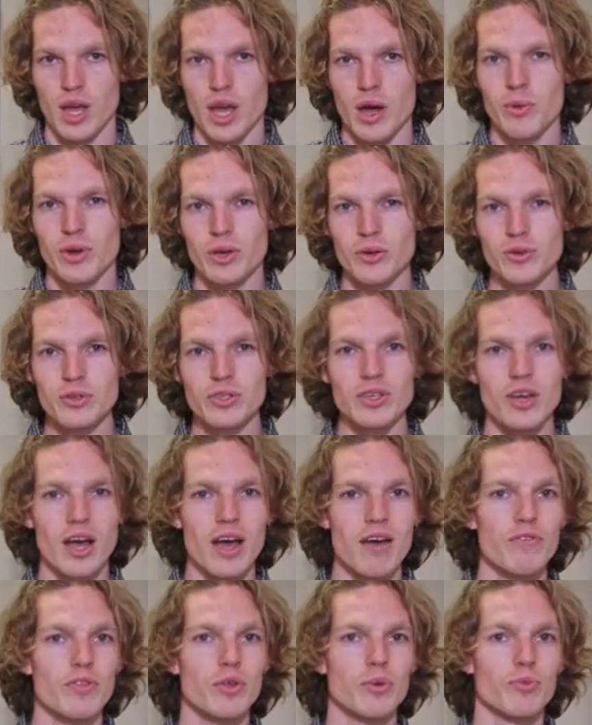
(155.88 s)
We also
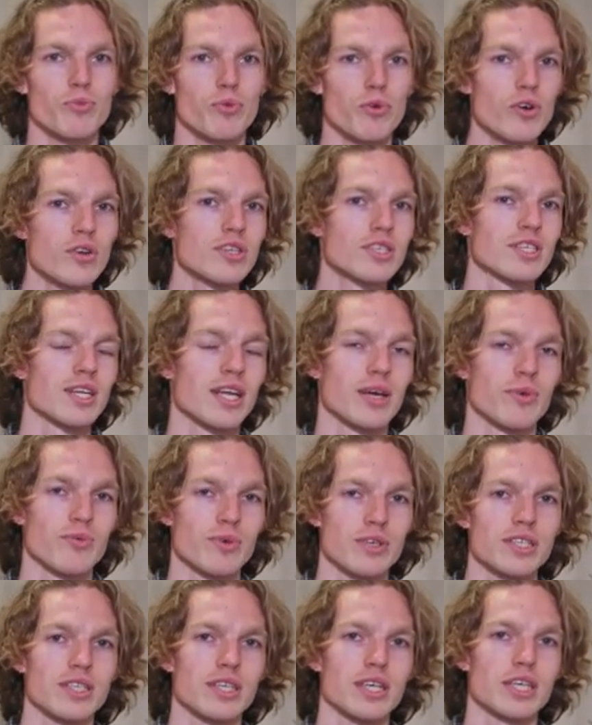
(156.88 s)
have the broadest
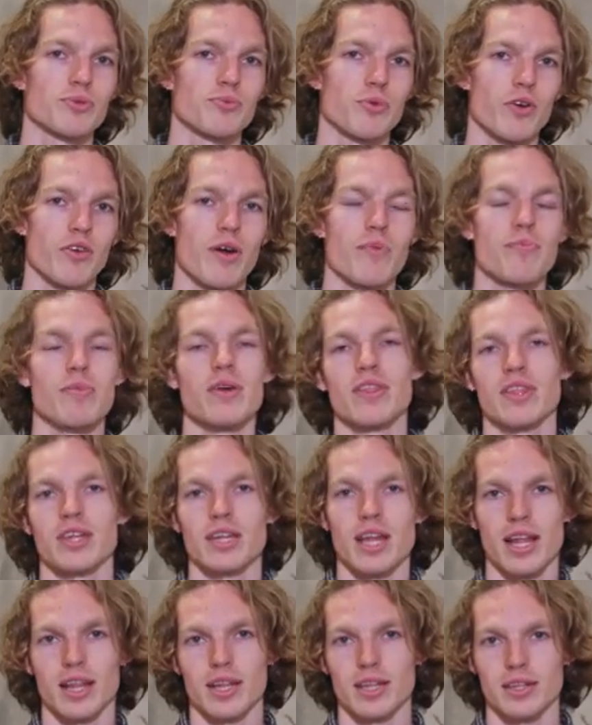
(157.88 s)
linguistics program in the
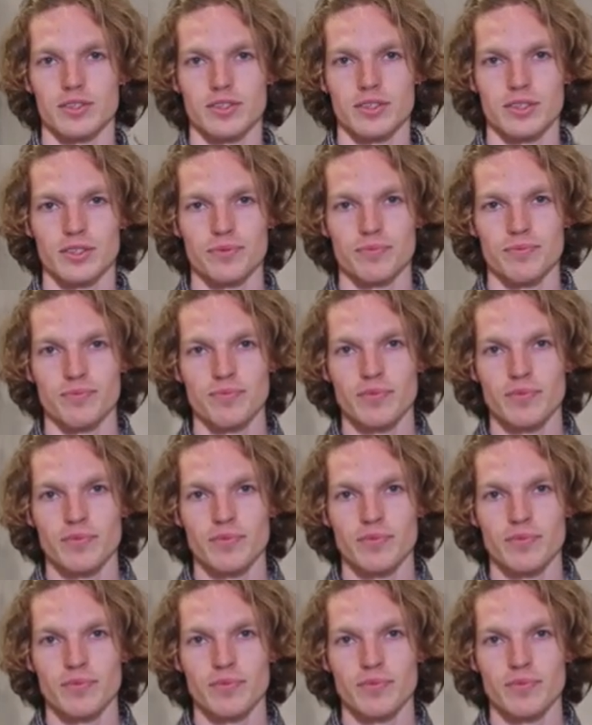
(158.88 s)
Netherlands.